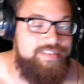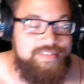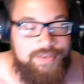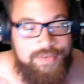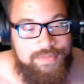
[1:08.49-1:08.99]

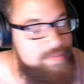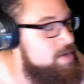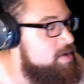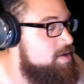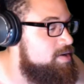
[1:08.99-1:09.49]
So,
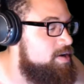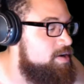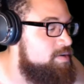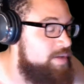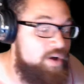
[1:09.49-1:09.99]

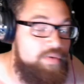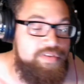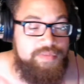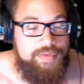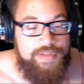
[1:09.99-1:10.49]
like always,
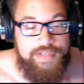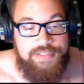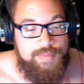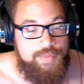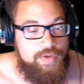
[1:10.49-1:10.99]
remember to like,
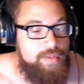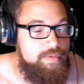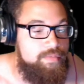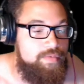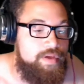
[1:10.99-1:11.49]
share, and subscribe.
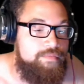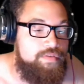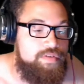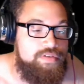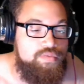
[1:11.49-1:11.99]
And without
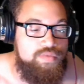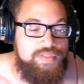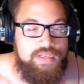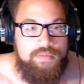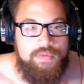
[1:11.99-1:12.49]
further ado, let's
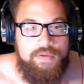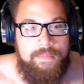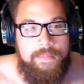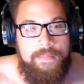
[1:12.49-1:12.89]
get it done.